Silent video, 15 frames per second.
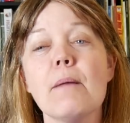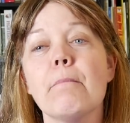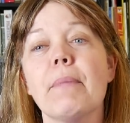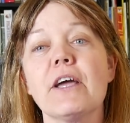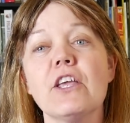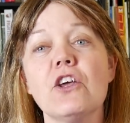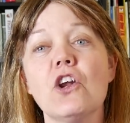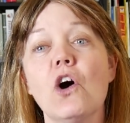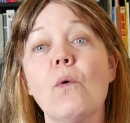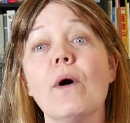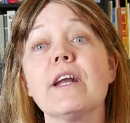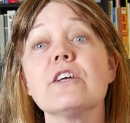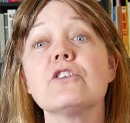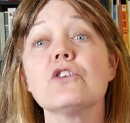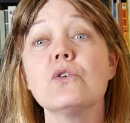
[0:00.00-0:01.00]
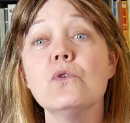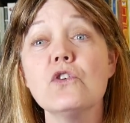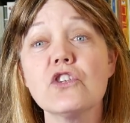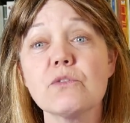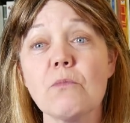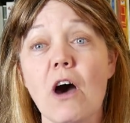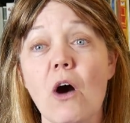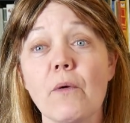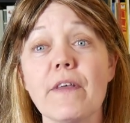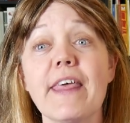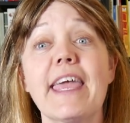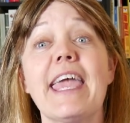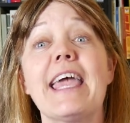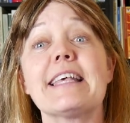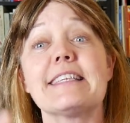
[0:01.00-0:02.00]
But you don't want it too small where they
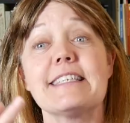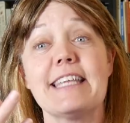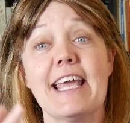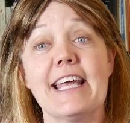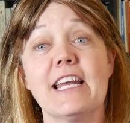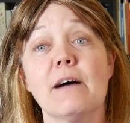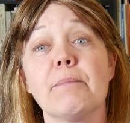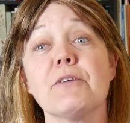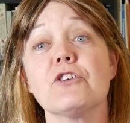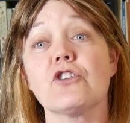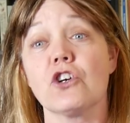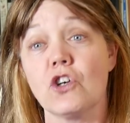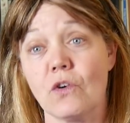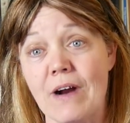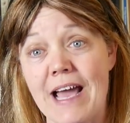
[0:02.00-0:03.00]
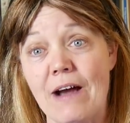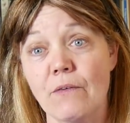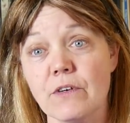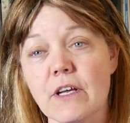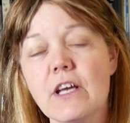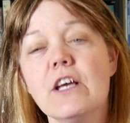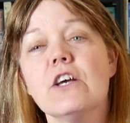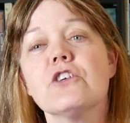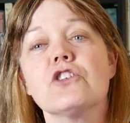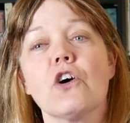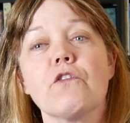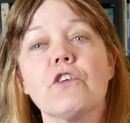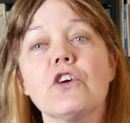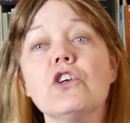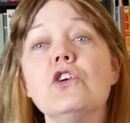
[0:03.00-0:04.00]
can't stand up and turn around. So
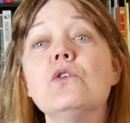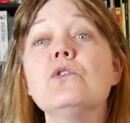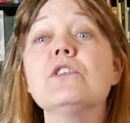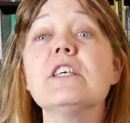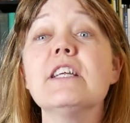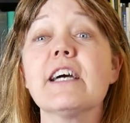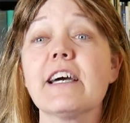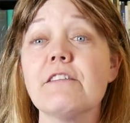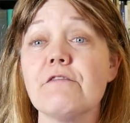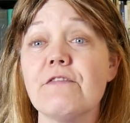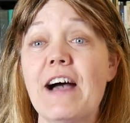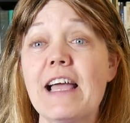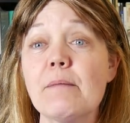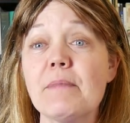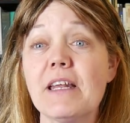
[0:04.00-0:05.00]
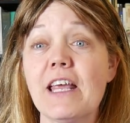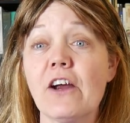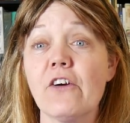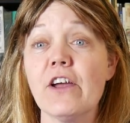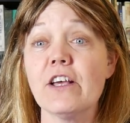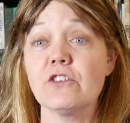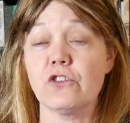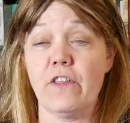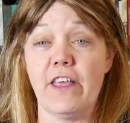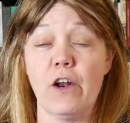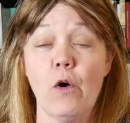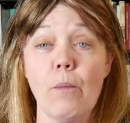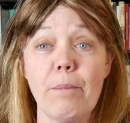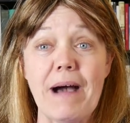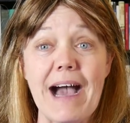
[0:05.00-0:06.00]
if you're using a confinement area so they
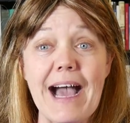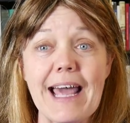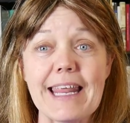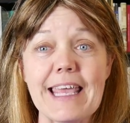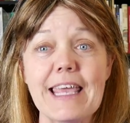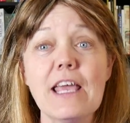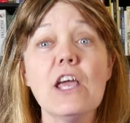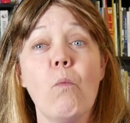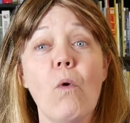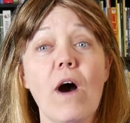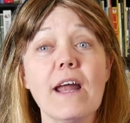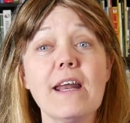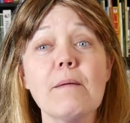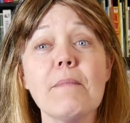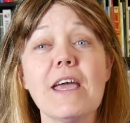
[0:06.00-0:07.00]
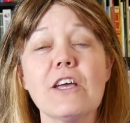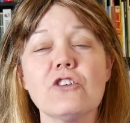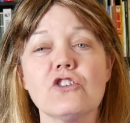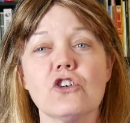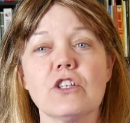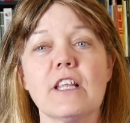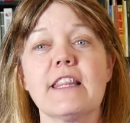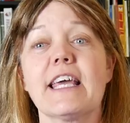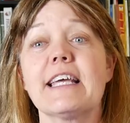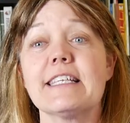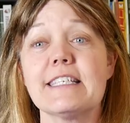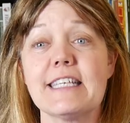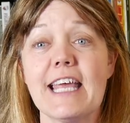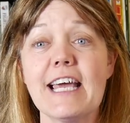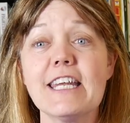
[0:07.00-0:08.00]
don't potty, you want to make sure that they can
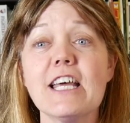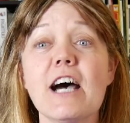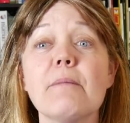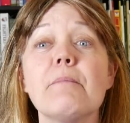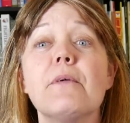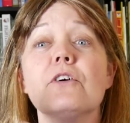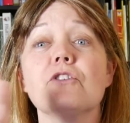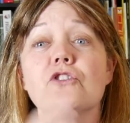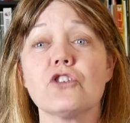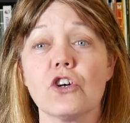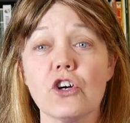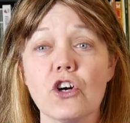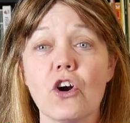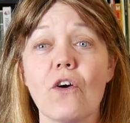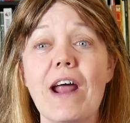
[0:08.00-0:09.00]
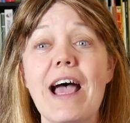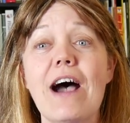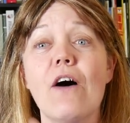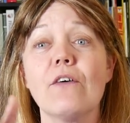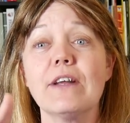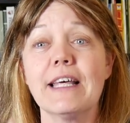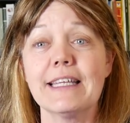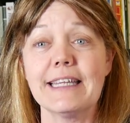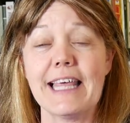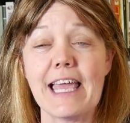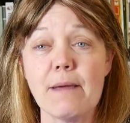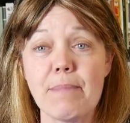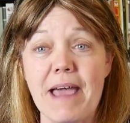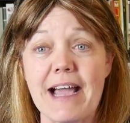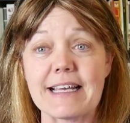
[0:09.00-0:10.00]
stand up, turn around, and lay
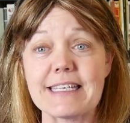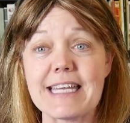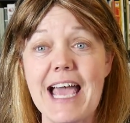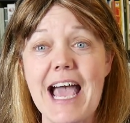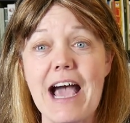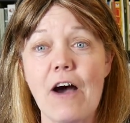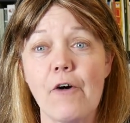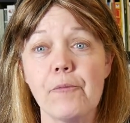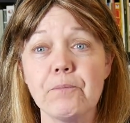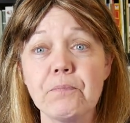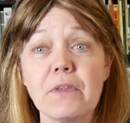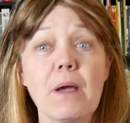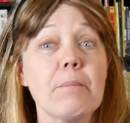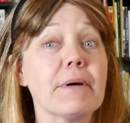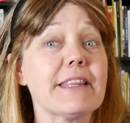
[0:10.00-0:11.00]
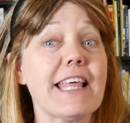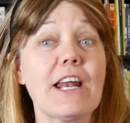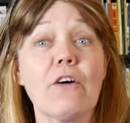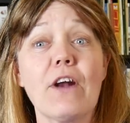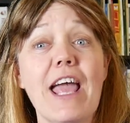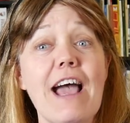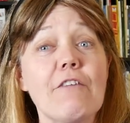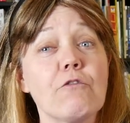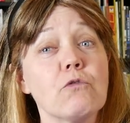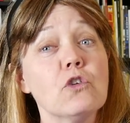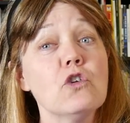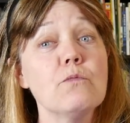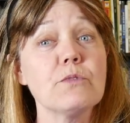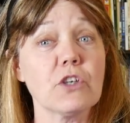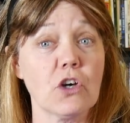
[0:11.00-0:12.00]
back down, but they don't have
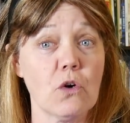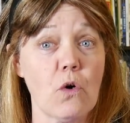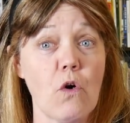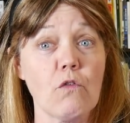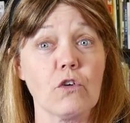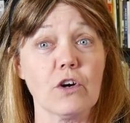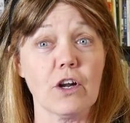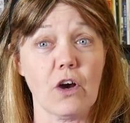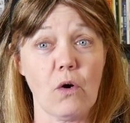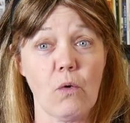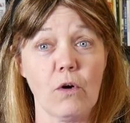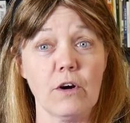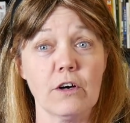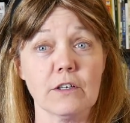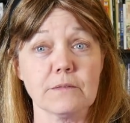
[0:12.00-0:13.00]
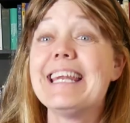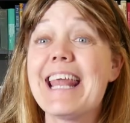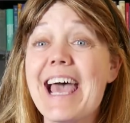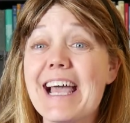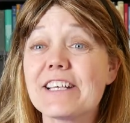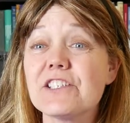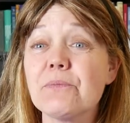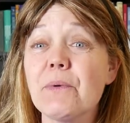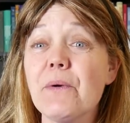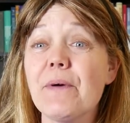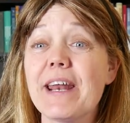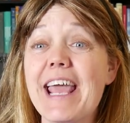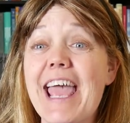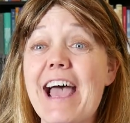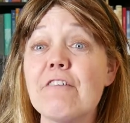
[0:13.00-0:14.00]
room to go over in a corner. Next, we
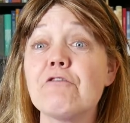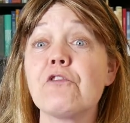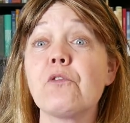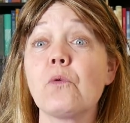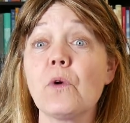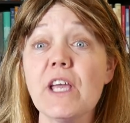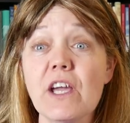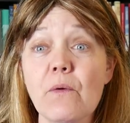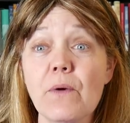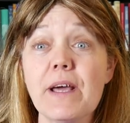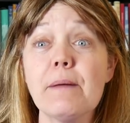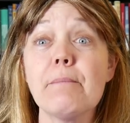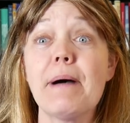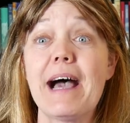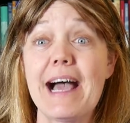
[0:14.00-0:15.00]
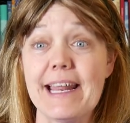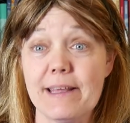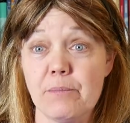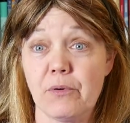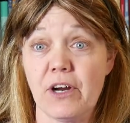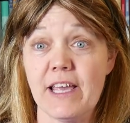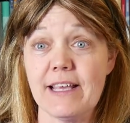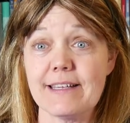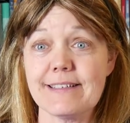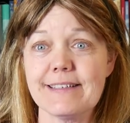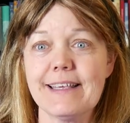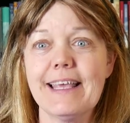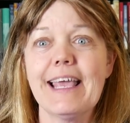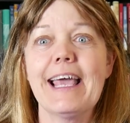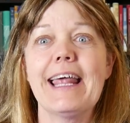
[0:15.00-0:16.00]
want to have frequent potty breaks.
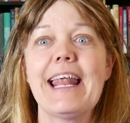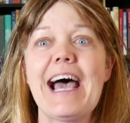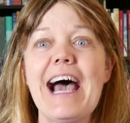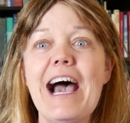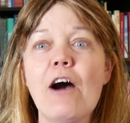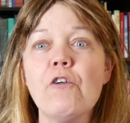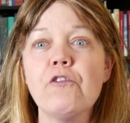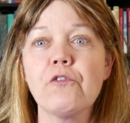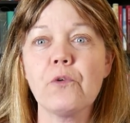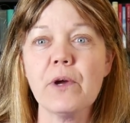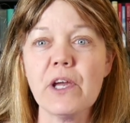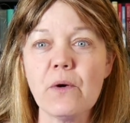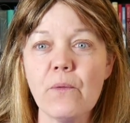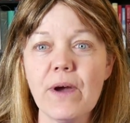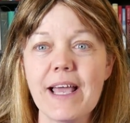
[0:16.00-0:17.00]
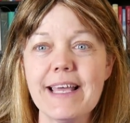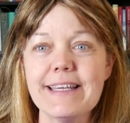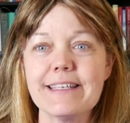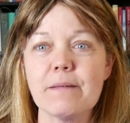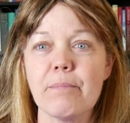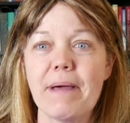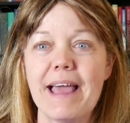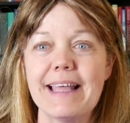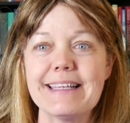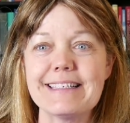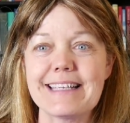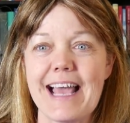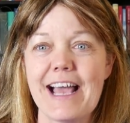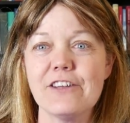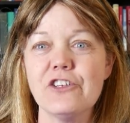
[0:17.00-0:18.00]
And how frequent depends
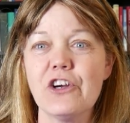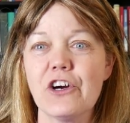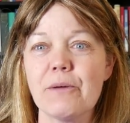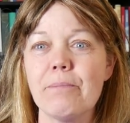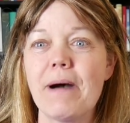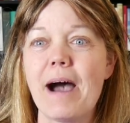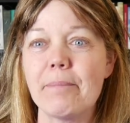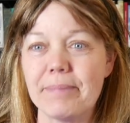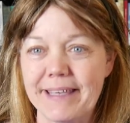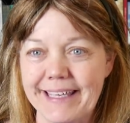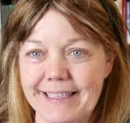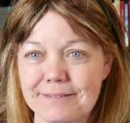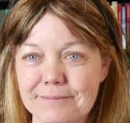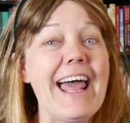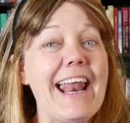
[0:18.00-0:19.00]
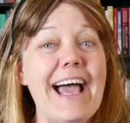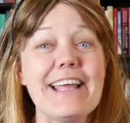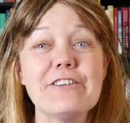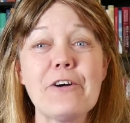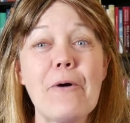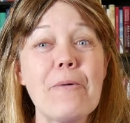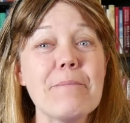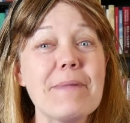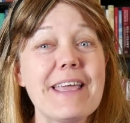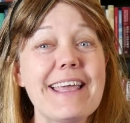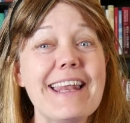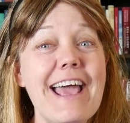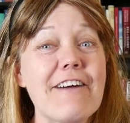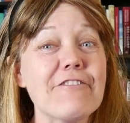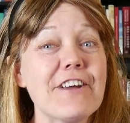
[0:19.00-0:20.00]
on your puppy. And I don't
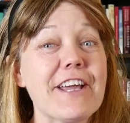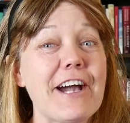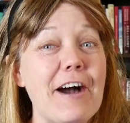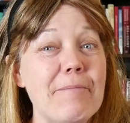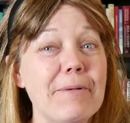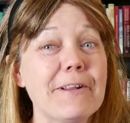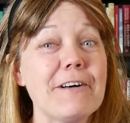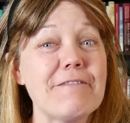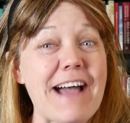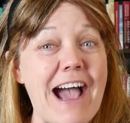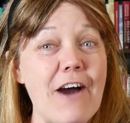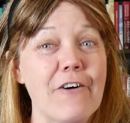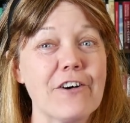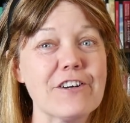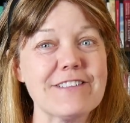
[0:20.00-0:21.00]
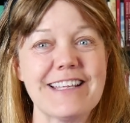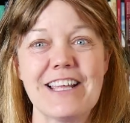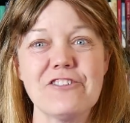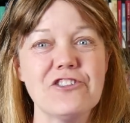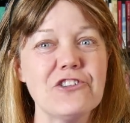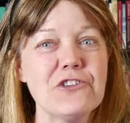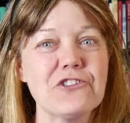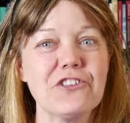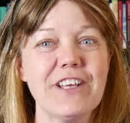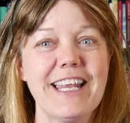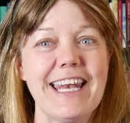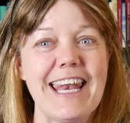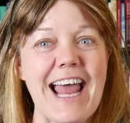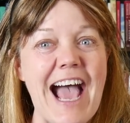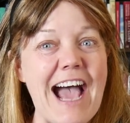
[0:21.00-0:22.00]
mean every couple of hours. That's usually
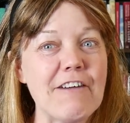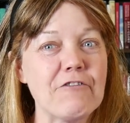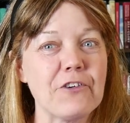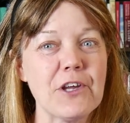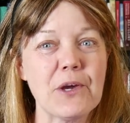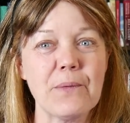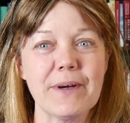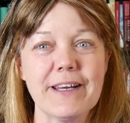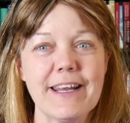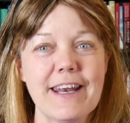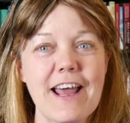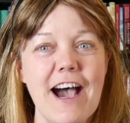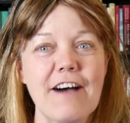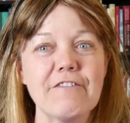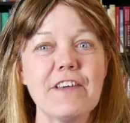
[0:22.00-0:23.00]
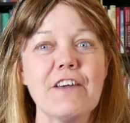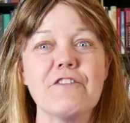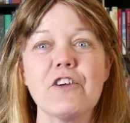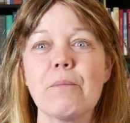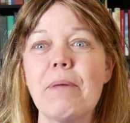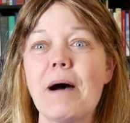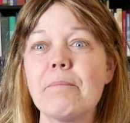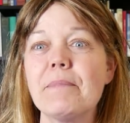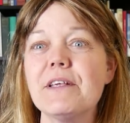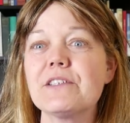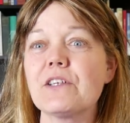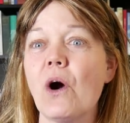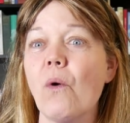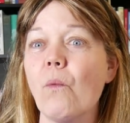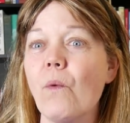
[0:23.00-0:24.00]
not frequent enough if your
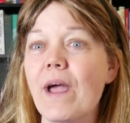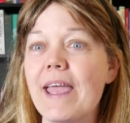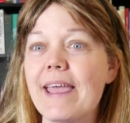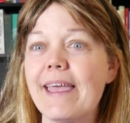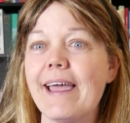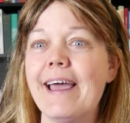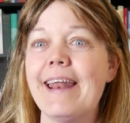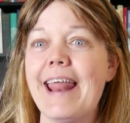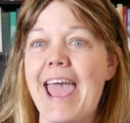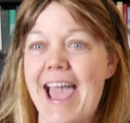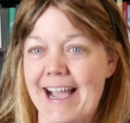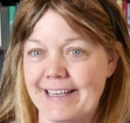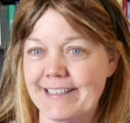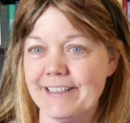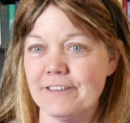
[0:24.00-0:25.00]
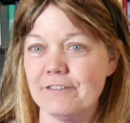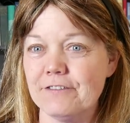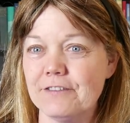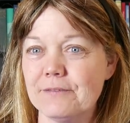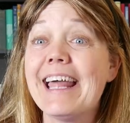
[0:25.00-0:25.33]
puppy's awake and active.